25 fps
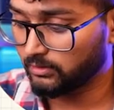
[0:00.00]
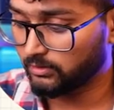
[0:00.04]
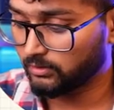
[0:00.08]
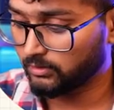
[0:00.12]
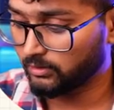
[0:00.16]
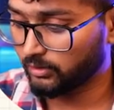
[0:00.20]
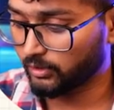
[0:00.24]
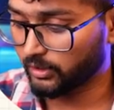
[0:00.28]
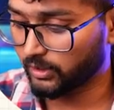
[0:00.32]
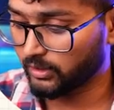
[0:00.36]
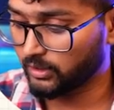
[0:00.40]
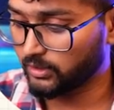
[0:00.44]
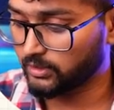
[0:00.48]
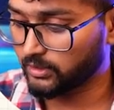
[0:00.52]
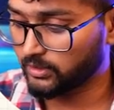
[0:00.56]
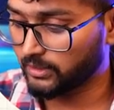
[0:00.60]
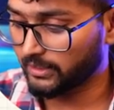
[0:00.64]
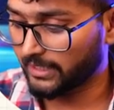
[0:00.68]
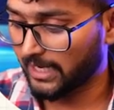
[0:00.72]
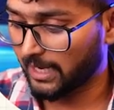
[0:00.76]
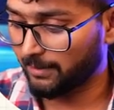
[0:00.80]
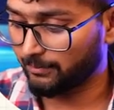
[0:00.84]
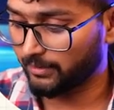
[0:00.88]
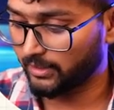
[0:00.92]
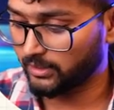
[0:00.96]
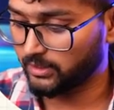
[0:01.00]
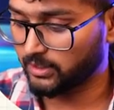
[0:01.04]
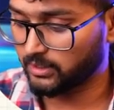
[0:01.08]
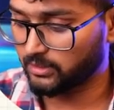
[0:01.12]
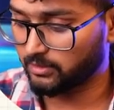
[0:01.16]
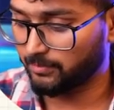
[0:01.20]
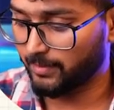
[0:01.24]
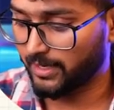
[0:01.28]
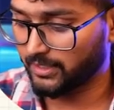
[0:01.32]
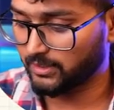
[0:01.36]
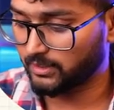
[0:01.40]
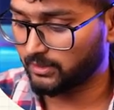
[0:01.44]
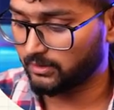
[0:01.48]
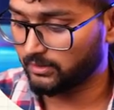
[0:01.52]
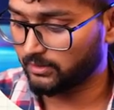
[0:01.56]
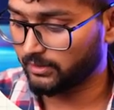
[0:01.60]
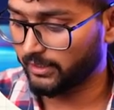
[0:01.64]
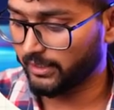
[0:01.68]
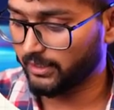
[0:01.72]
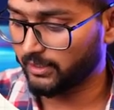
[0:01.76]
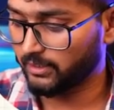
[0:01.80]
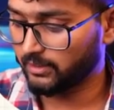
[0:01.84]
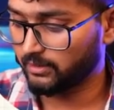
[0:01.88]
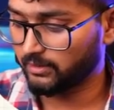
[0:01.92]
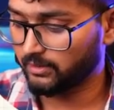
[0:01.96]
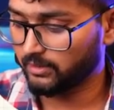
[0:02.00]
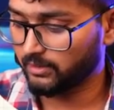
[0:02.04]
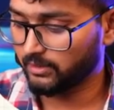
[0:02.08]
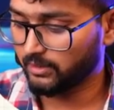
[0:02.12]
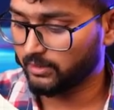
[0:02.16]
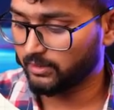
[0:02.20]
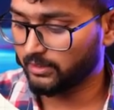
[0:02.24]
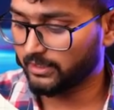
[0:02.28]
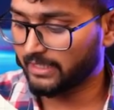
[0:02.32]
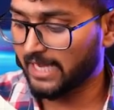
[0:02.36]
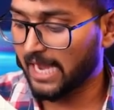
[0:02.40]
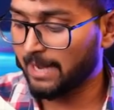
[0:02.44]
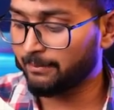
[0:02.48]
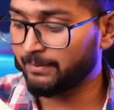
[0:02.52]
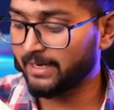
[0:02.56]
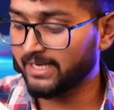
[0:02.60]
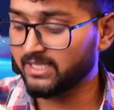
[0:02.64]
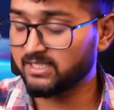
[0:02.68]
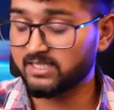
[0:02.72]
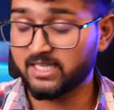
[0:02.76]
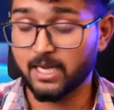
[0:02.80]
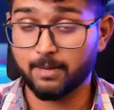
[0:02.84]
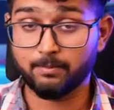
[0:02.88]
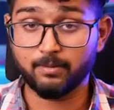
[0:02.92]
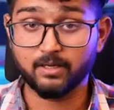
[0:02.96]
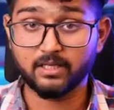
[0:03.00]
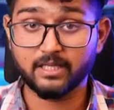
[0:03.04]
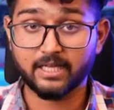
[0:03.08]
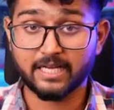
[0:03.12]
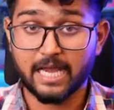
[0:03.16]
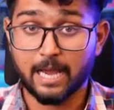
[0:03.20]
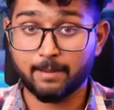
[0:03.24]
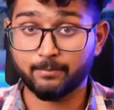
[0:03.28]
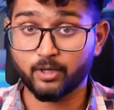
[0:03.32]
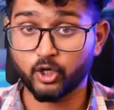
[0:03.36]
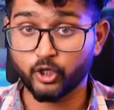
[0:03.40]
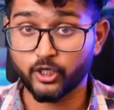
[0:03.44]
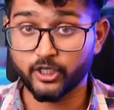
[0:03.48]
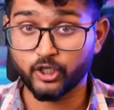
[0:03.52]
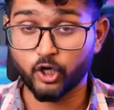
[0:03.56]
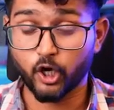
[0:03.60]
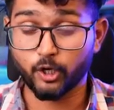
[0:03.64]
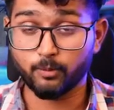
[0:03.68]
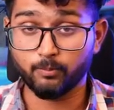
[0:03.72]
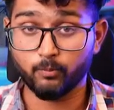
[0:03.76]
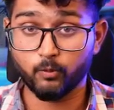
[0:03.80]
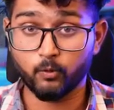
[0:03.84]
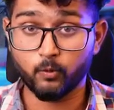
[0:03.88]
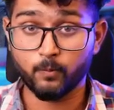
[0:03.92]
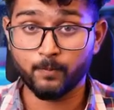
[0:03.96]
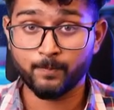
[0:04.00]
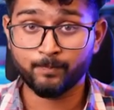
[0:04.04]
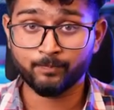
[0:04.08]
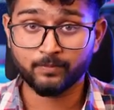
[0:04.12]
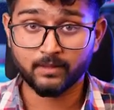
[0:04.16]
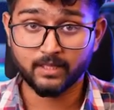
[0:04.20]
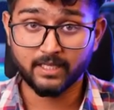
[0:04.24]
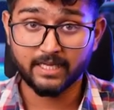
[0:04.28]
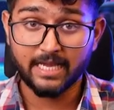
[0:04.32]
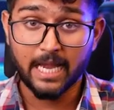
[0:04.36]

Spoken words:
Okay, this is the camera, just imagine, right? The camera is stable, the camera did not move, the